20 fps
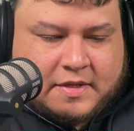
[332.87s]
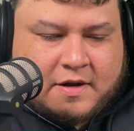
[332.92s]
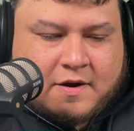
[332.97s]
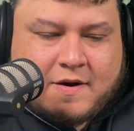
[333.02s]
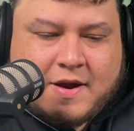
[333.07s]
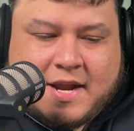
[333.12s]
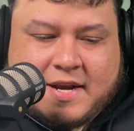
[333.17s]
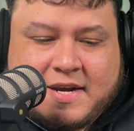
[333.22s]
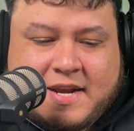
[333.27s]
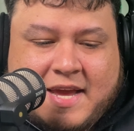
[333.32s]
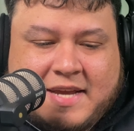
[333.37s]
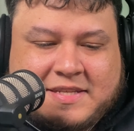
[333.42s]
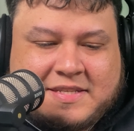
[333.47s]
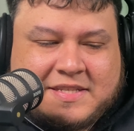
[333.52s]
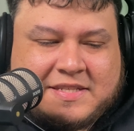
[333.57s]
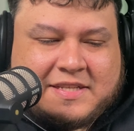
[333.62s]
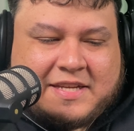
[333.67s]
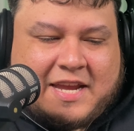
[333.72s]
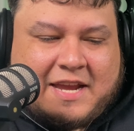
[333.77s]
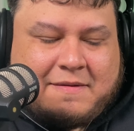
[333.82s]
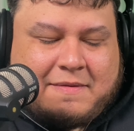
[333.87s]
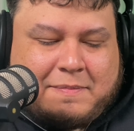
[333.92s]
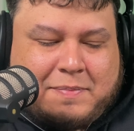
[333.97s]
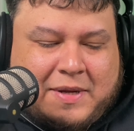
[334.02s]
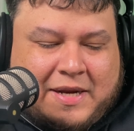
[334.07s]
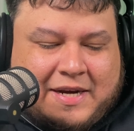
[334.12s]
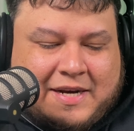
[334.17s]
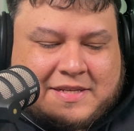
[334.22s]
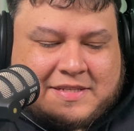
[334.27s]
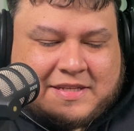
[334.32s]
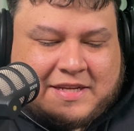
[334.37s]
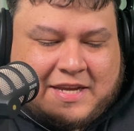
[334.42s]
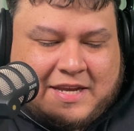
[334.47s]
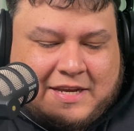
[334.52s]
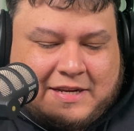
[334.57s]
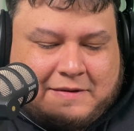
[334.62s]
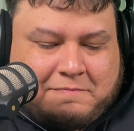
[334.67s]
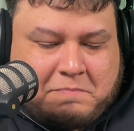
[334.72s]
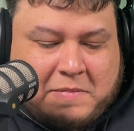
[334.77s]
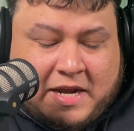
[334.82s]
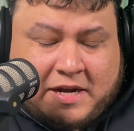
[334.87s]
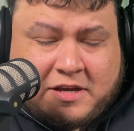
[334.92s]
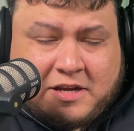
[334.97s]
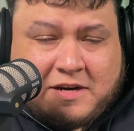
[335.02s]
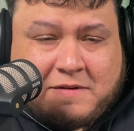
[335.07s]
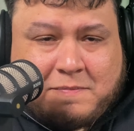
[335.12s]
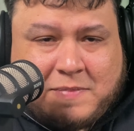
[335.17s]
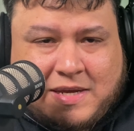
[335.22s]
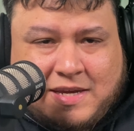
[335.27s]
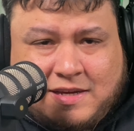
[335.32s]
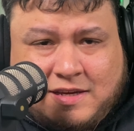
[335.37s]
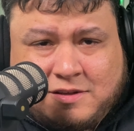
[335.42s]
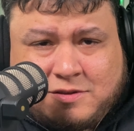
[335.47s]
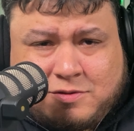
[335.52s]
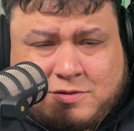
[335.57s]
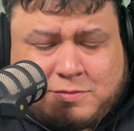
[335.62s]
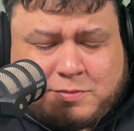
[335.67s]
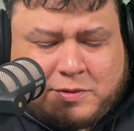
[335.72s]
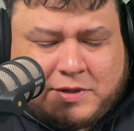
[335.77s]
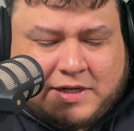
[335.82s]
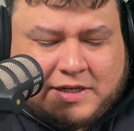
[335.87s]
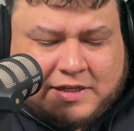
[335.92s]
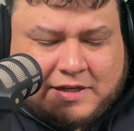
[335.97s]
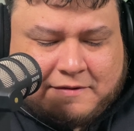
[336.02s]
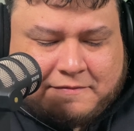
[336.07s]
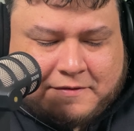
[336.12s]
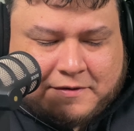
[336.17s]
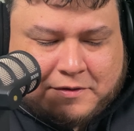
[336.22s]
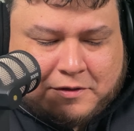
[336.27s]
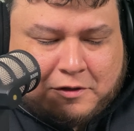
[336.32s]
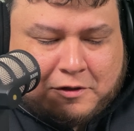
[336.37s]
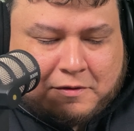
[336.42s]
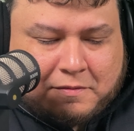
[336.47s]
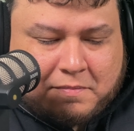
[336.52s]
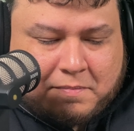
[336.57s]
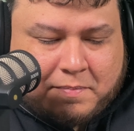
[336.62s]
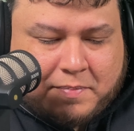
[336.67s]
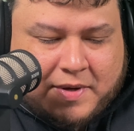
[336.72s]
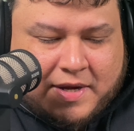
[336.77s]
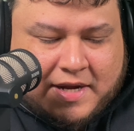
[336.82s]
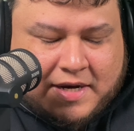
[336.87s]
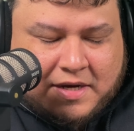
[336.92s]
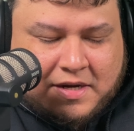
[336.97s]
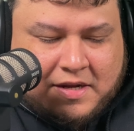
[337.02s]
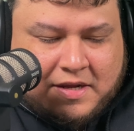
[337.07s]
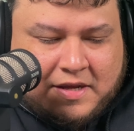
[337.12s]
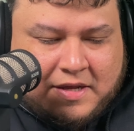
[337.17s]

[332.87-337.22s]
All right, next is a game I played as a kid. I couldn't beat because it was pretty difficult, but